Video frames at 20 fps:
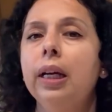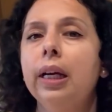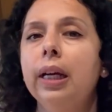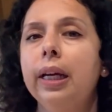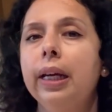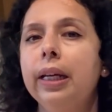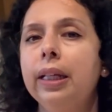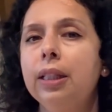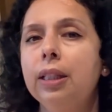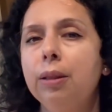
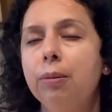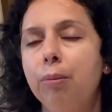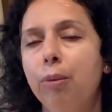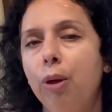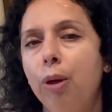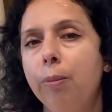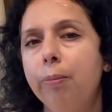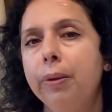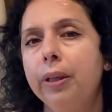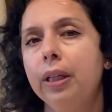in the
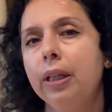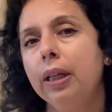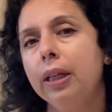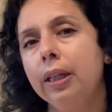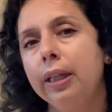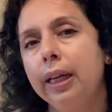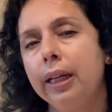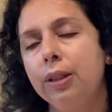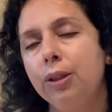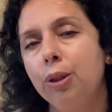mopping
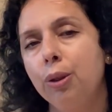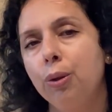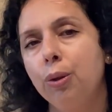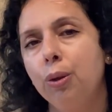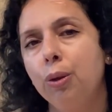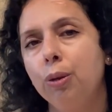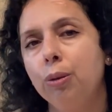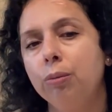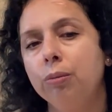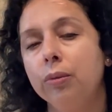in at your
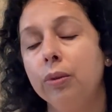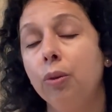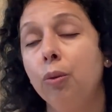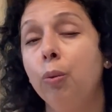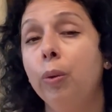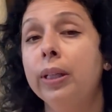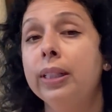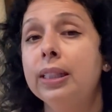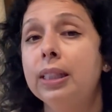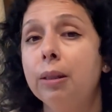home
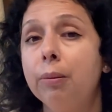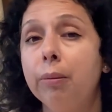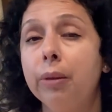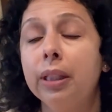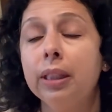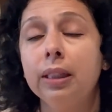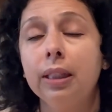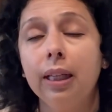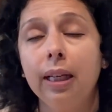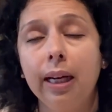once a
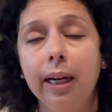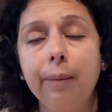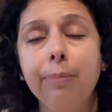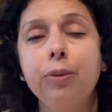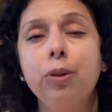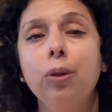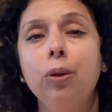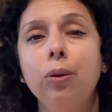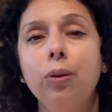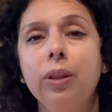month
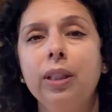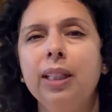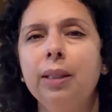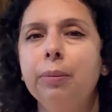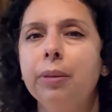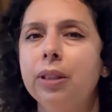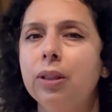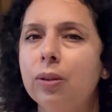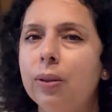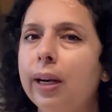absolutely
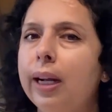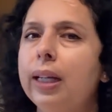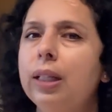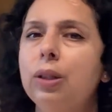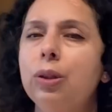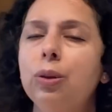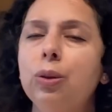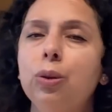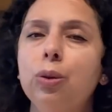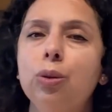but try
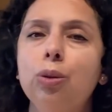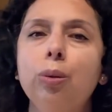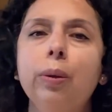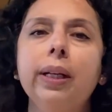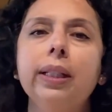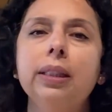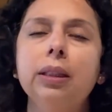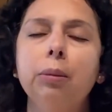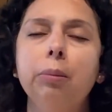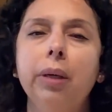to go
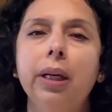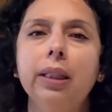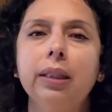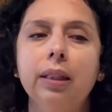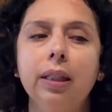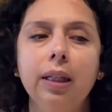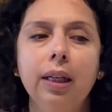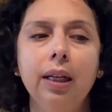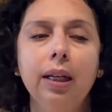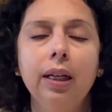twice a month
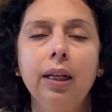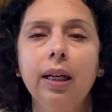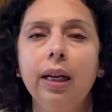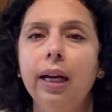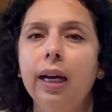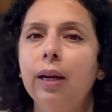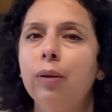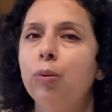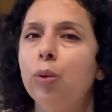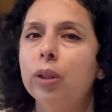
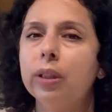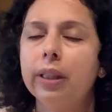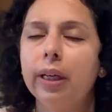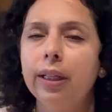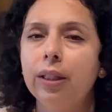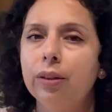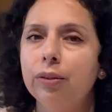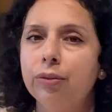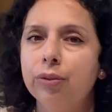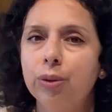and what
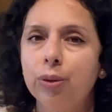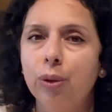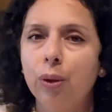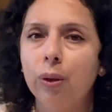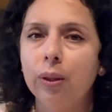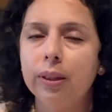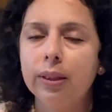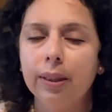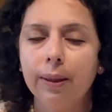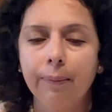kind of
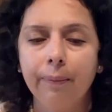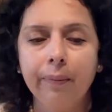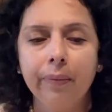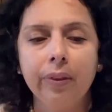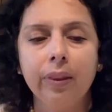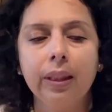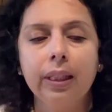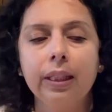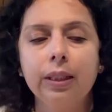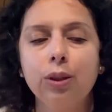salt
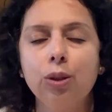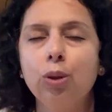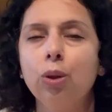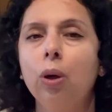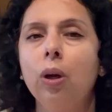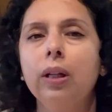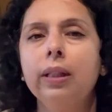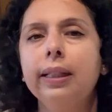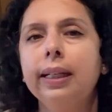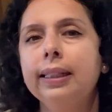
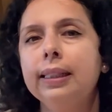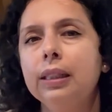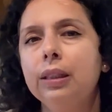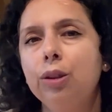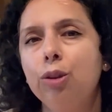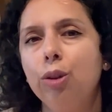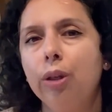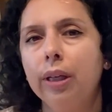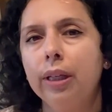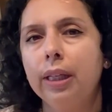salt that is
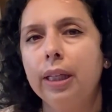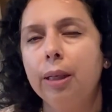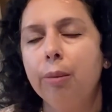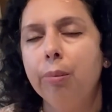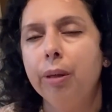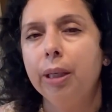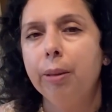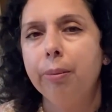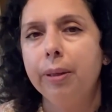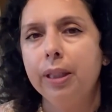chunky
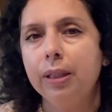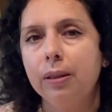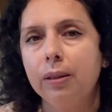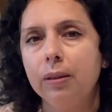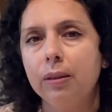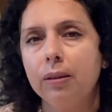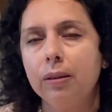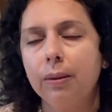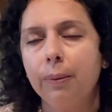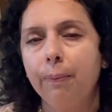big
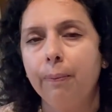pieces